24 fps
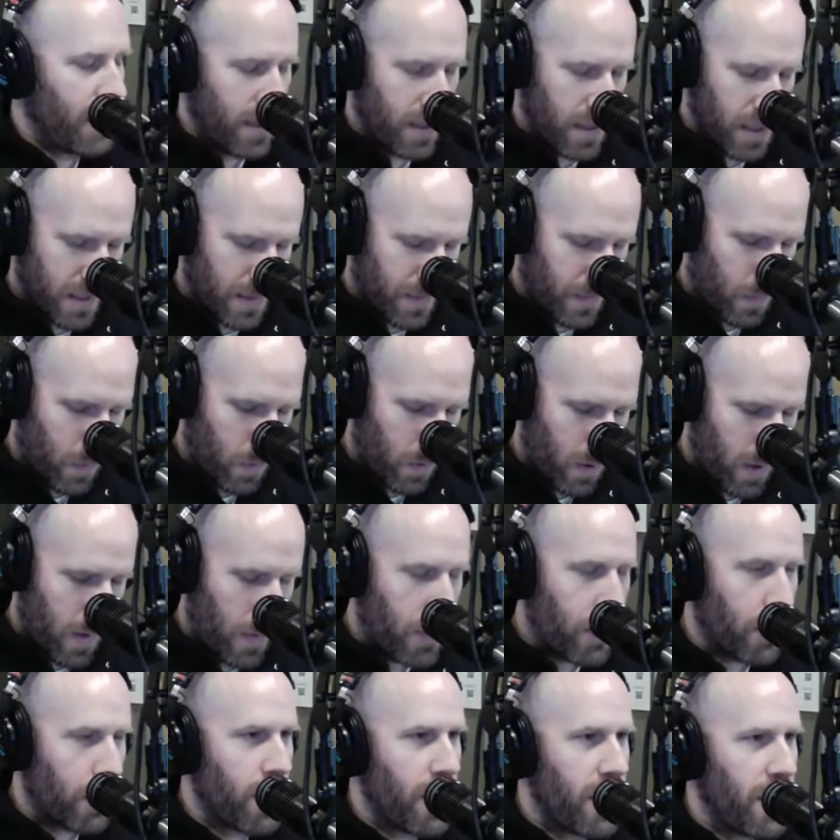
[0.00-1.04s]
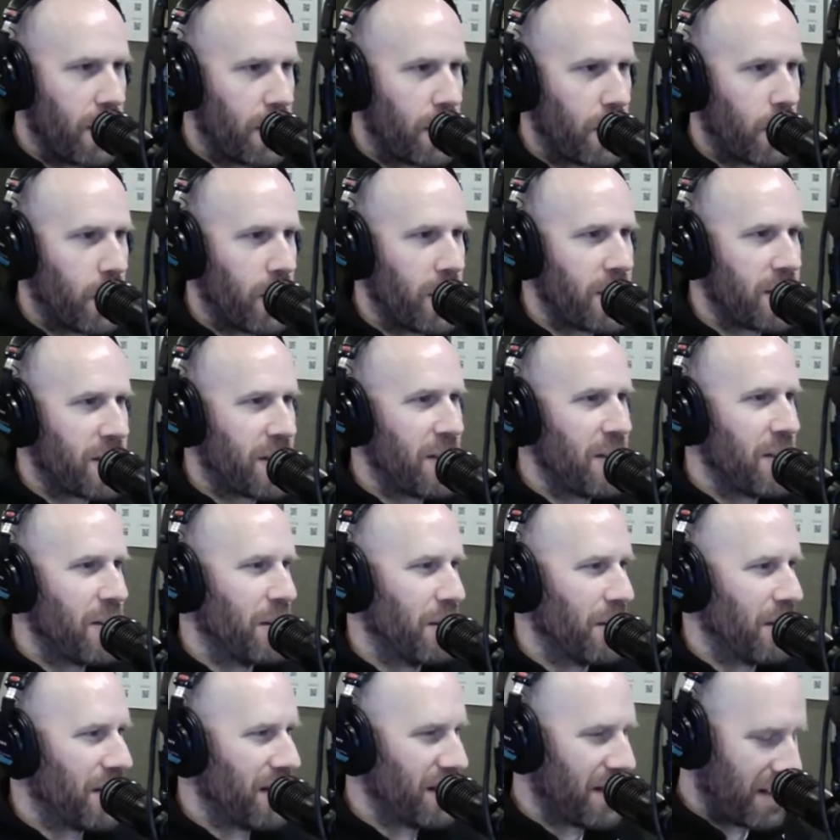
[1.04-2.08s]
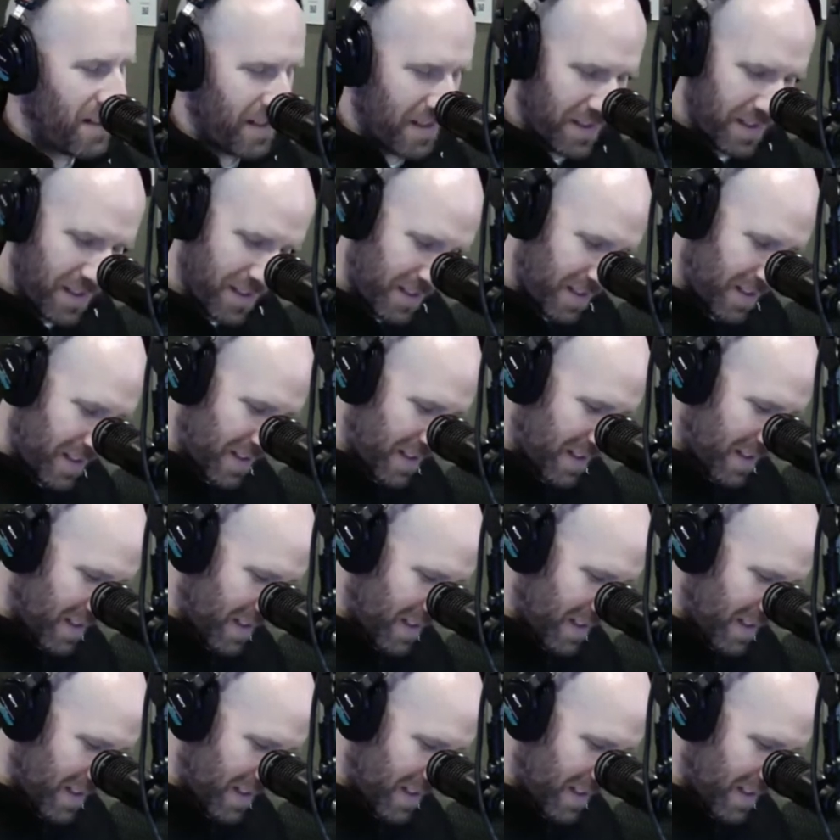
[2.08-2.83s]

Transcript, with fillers: It is 43 42. Yeah. yeah, for sure.